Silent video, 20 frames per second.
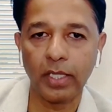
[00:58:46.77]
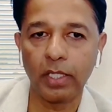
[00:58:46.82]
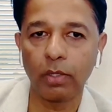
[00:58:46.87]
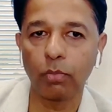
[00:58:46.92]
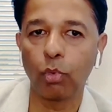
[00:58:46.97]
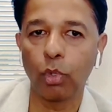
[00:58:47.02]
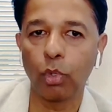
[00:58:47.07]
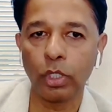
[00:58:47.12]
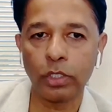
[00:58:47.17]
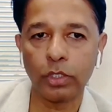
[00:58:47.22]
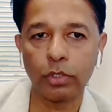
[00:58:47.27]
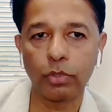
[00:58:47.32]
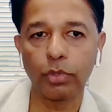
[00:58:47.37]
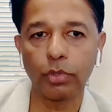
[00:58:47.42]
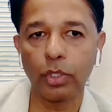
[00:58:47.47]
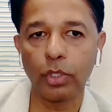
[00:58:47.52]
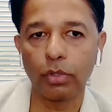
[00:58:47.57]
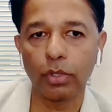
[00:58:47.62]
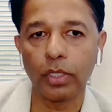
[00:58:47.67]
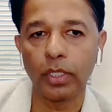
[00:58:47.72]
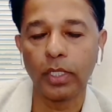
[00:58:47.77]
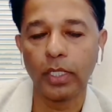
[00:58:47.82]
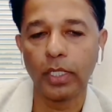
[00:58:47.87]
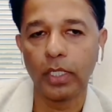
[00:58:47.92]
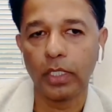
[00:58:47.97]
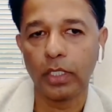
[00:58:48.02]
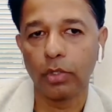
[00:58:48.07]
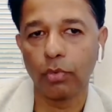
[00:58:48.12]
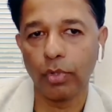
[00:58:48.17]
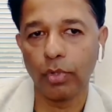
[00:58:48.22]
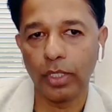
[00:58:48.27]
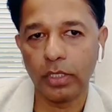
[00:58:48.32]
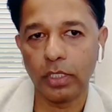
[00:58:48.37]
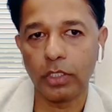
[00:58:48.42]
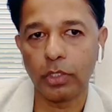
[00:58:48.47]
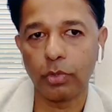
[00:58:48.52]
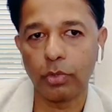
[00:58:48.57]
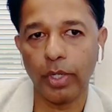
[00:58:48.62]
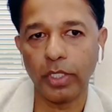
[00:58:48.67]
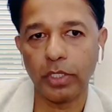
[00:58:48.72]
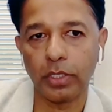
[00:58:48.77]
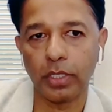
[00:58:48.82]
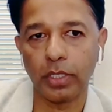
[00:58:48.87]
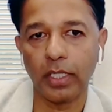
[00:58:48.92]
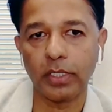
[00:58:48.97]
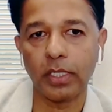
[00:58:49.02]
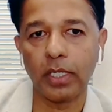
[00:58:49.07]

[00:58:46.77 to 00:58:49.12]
Can they work through your unique situation?